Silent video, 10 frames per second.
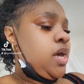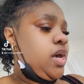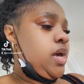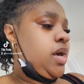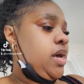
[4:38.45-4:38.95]

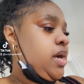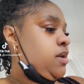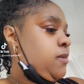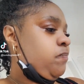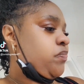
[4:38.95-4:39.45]

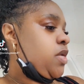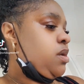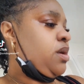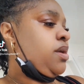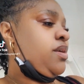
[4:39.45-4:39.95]

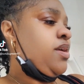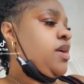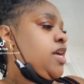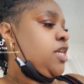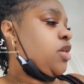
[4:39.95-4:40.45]

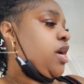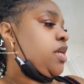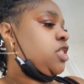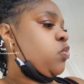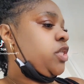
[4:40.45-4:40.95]
trying
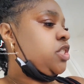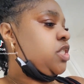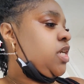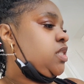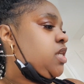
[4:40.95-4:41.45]
to switch
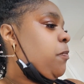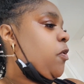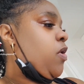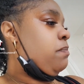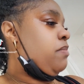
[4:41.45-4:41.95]
things up
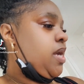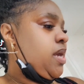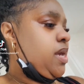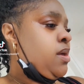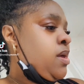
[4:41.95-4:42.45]
on
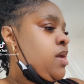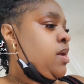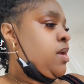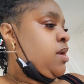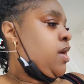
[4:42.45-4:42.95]
me,
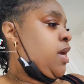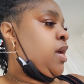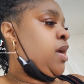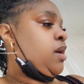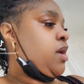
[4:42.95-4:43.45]

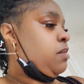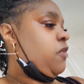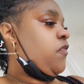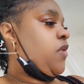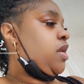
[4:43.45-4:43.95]
and come
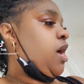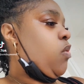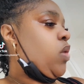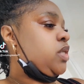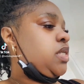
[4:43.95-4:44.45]
to find
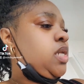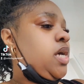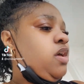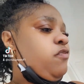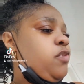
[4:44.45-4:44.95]
out wasn't
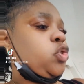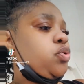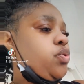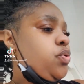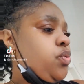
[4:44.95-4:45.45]
none of it
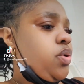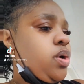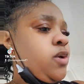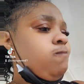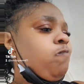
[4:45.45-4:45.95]

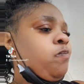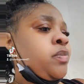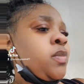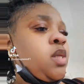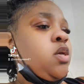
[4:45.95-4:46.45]
true,
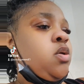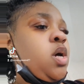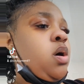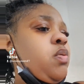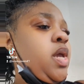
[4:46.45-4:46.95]
and
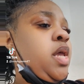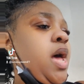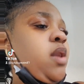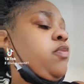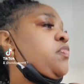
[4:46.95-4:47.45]

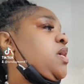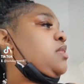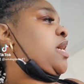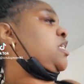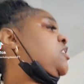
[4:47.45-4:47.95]
I don't
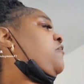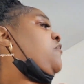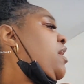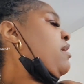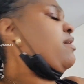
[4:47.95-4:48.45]
think that's
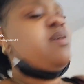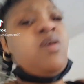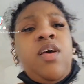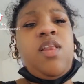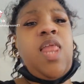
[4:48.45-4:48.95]

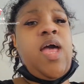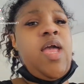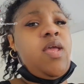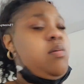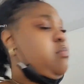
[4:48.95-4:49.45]
fair.
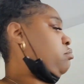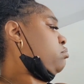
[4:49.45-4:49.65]
Like,